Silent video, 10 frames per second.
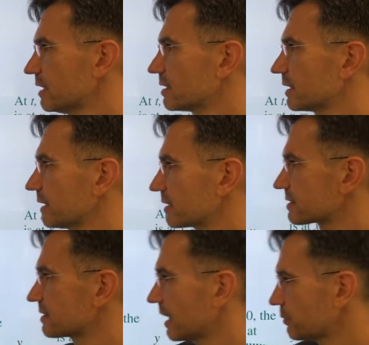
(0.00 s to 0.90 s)
Then as
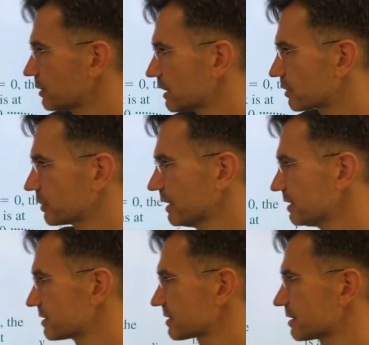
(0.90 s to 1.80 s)
time will
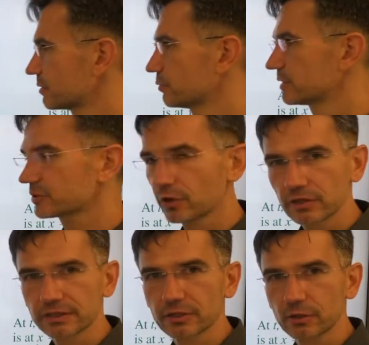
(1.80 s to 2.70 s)
increase, we saw
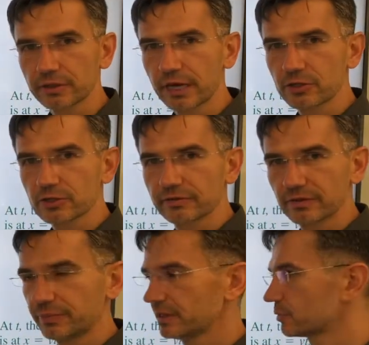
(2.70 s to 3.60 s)
that the location of the
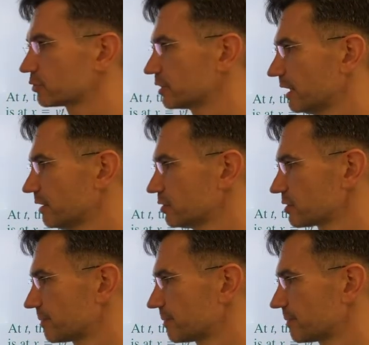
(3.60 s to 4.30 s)
peak will change.